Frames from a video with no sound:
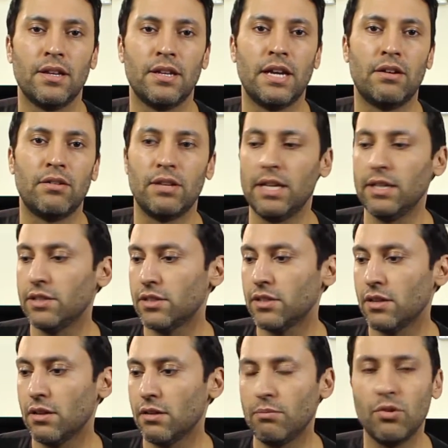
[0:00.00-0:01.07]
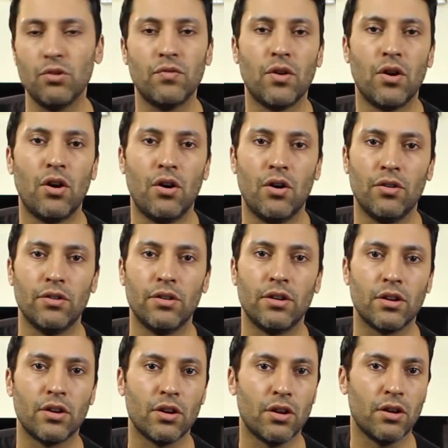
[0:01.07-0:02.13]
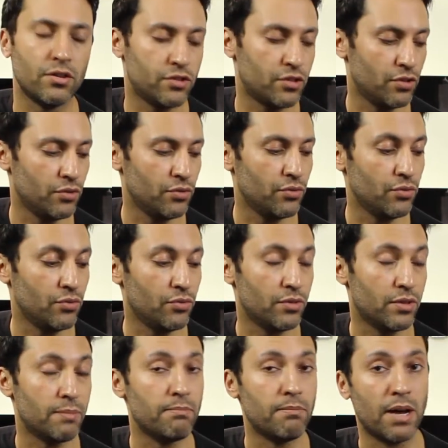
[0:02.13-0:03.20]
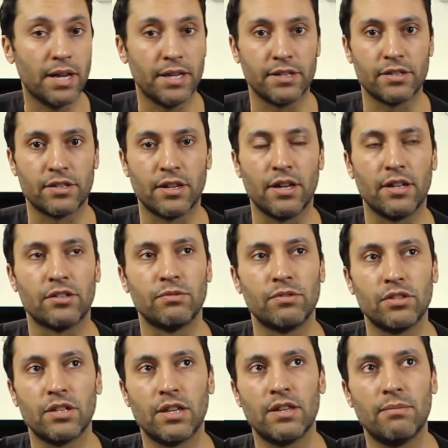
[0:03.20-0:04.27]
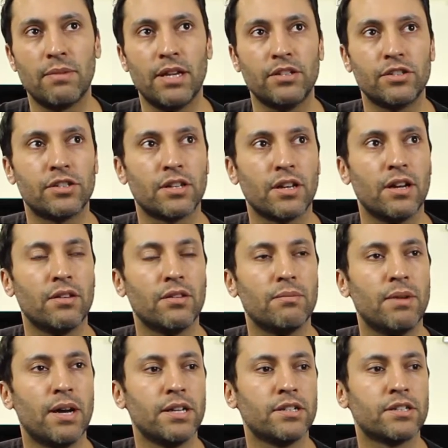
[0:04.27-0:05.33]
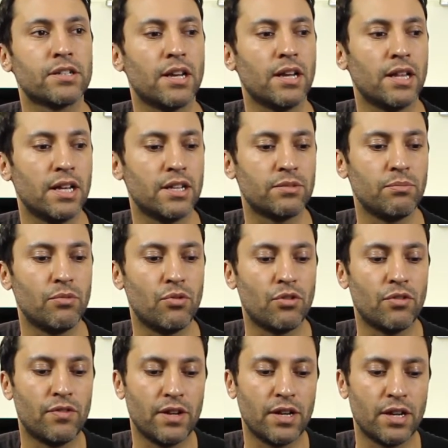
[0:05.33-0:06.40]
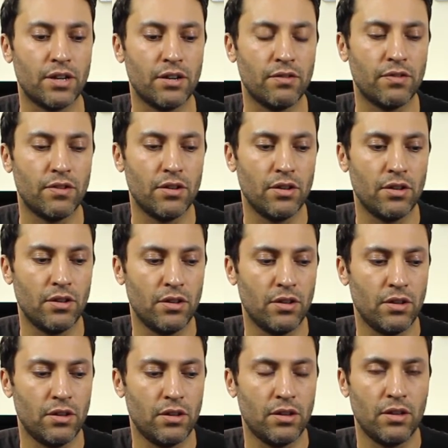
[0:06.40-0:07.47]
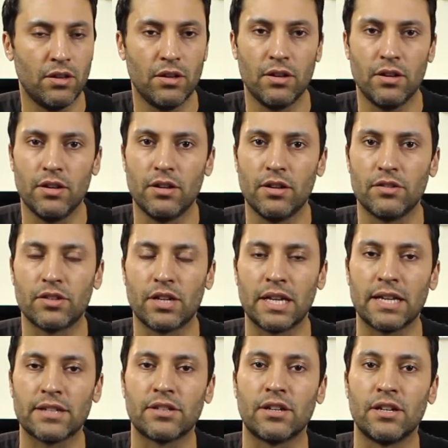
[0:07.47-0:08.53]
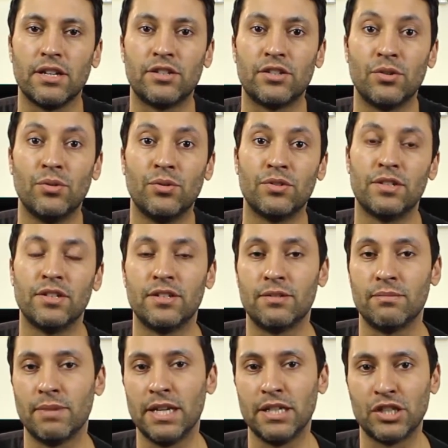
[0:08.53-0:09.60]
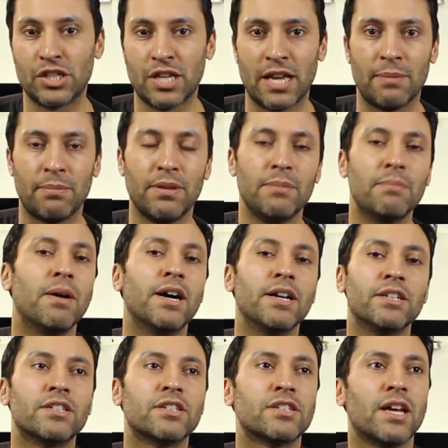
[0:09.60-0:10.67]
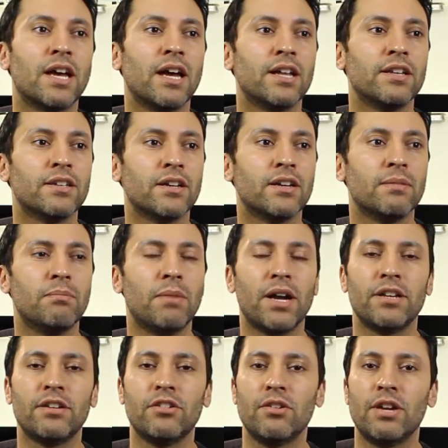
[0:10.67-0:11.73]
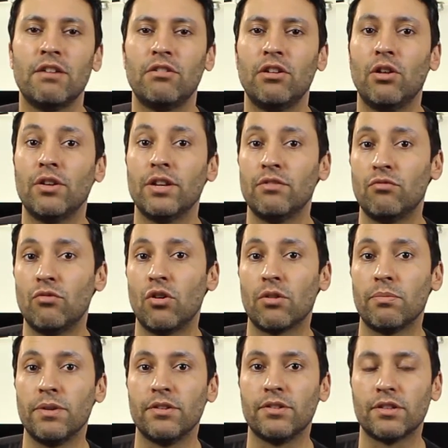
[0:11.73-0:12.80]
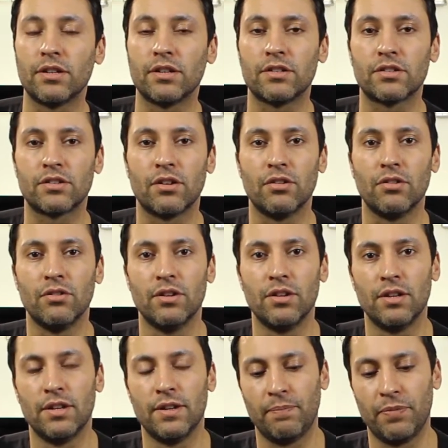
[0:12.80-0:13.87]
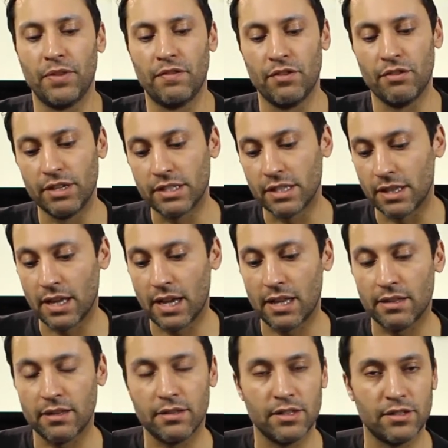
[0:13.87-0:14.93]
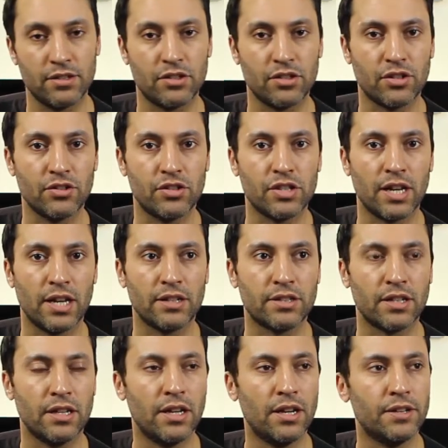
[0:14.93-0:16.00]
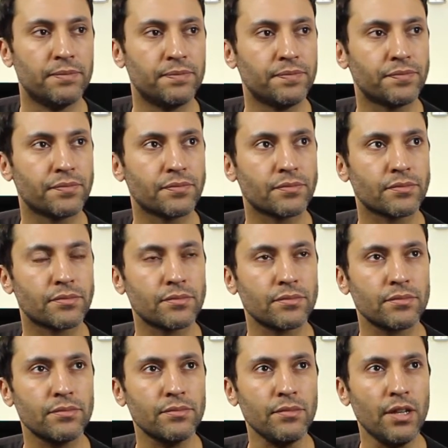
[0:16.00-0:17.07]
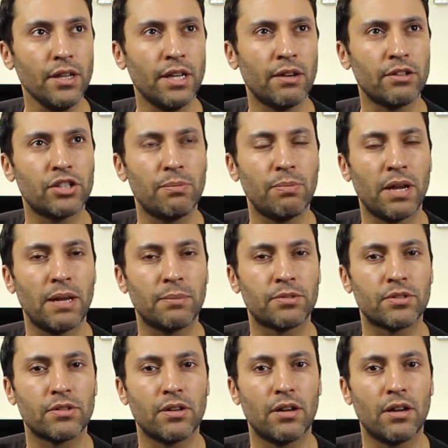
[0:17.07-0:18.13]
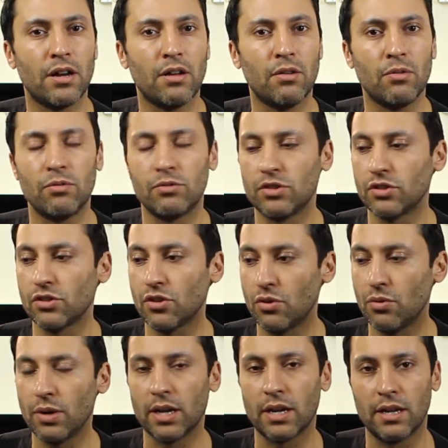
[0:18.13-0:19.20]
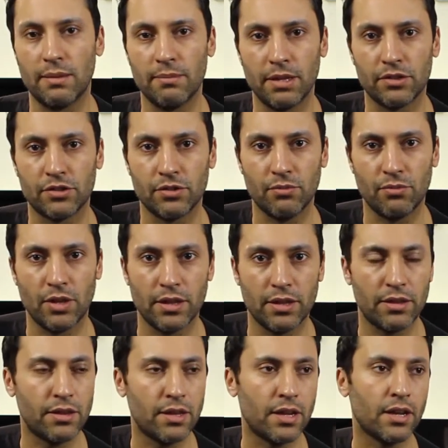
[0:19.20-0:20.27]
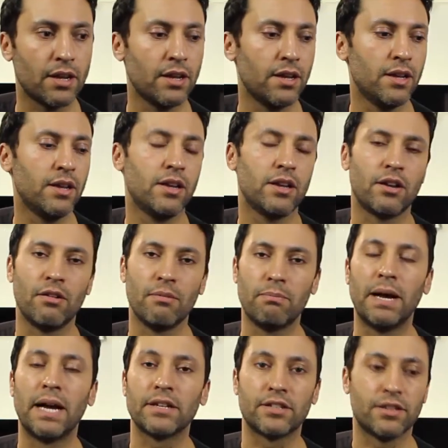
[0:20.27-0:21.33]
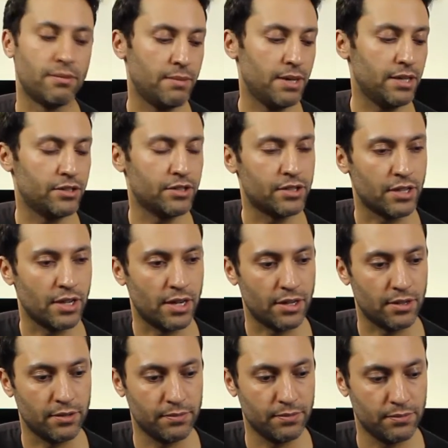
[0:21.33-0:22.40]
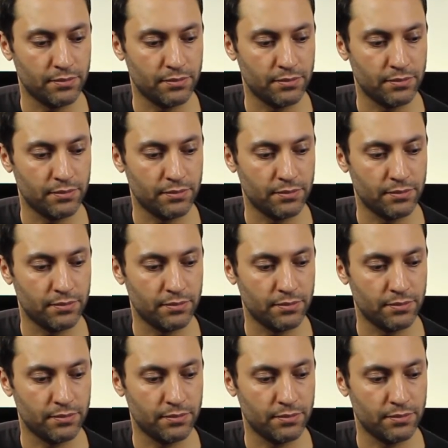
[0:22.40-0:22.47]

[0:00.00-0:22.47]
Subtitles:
Now let's move on to the minor scale. So we've just done the major scale. The minor scale has more of a kind of, it's classically taught as major's happy, minor's sad. Minor you hear a lot in rock music, so if you're into that, this is a good scale to learn. Now actually perhaps I'll just quickly mention one thing going back to the major scale.